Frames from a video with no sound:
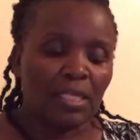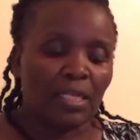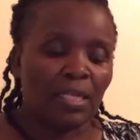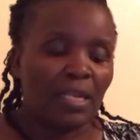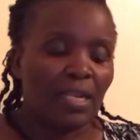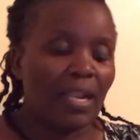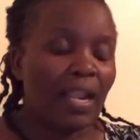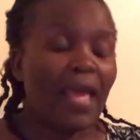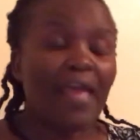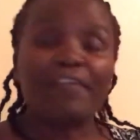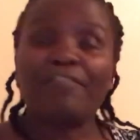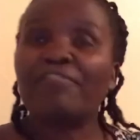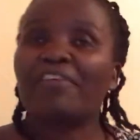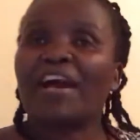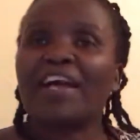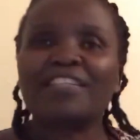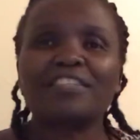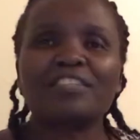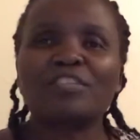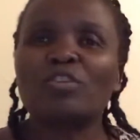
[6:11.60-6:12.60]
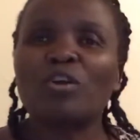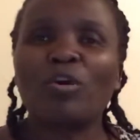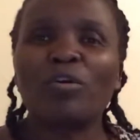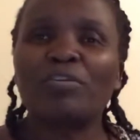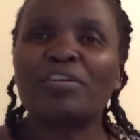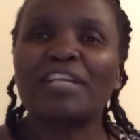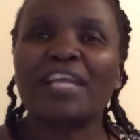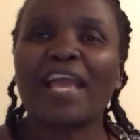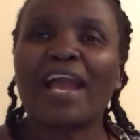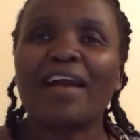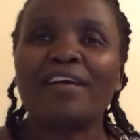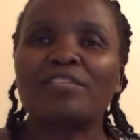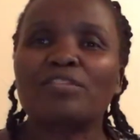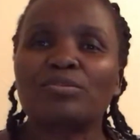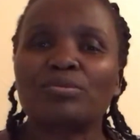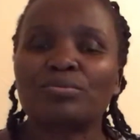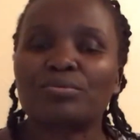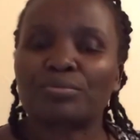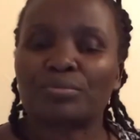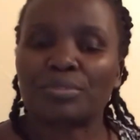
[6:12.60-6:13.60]
Life has no
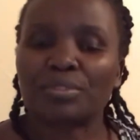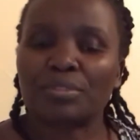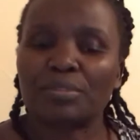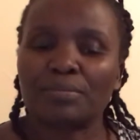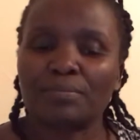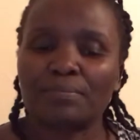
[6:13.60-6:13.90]
rehearsals.